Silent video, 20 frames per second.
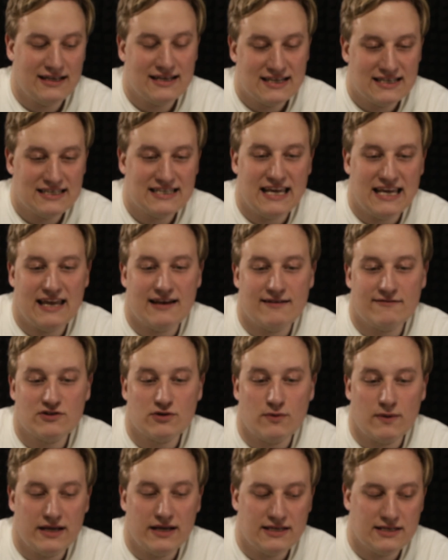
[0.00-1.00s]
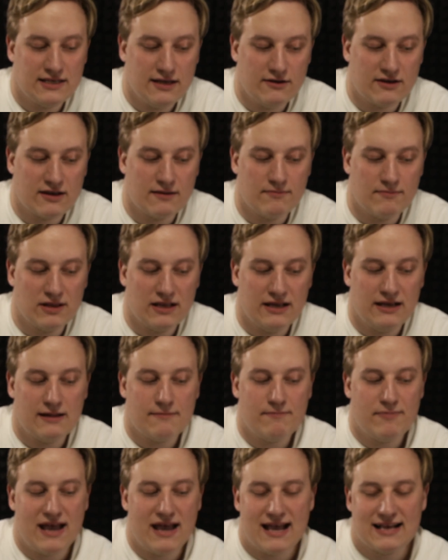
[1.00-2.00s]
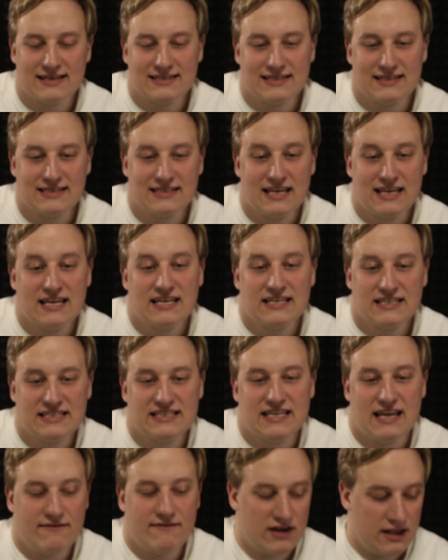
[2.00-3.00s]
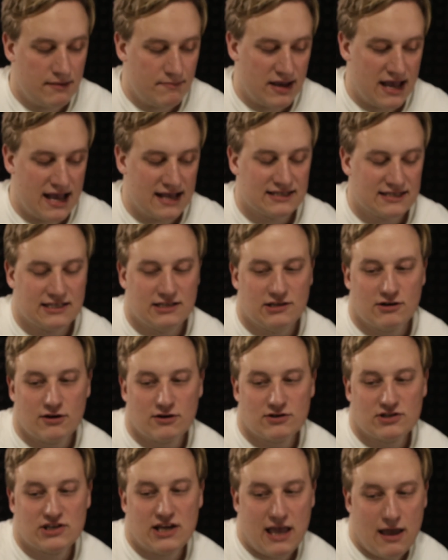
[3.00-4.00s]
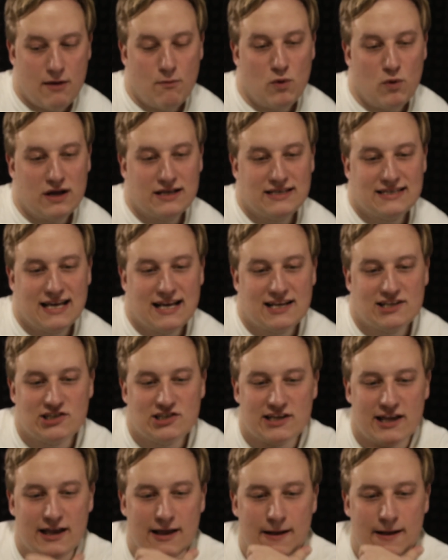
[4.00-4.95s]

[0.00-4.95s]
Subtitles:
10 of 22 completed passes, 70 passing yards, and 1 touchdown.